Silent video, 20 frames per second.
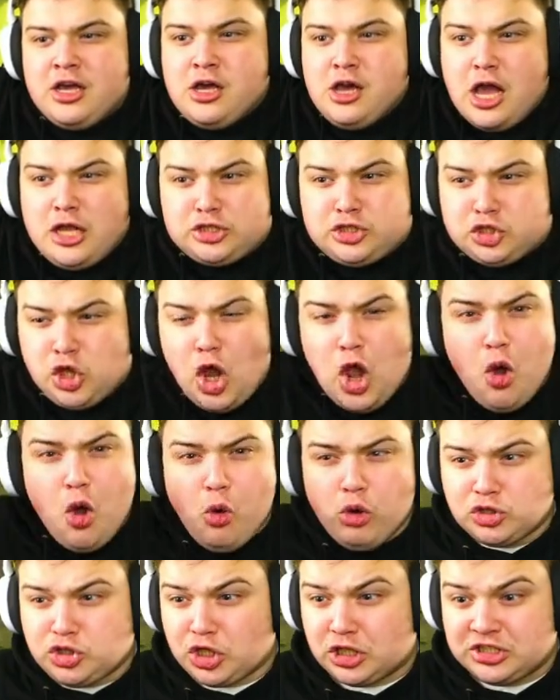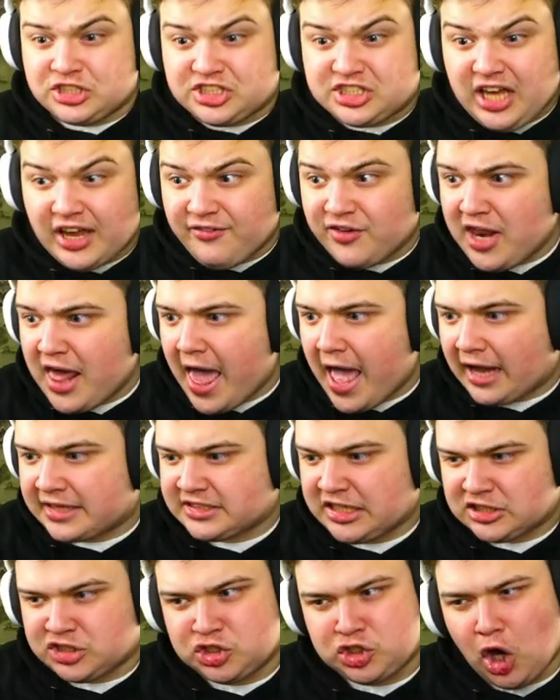A 207x!
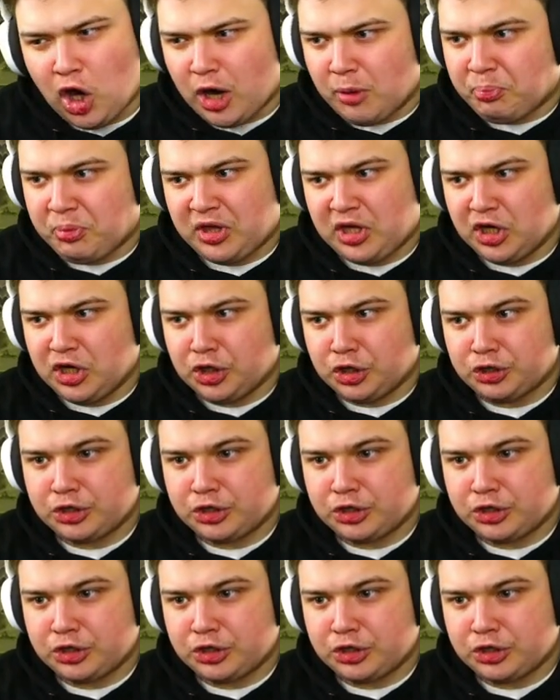That's gotta be good!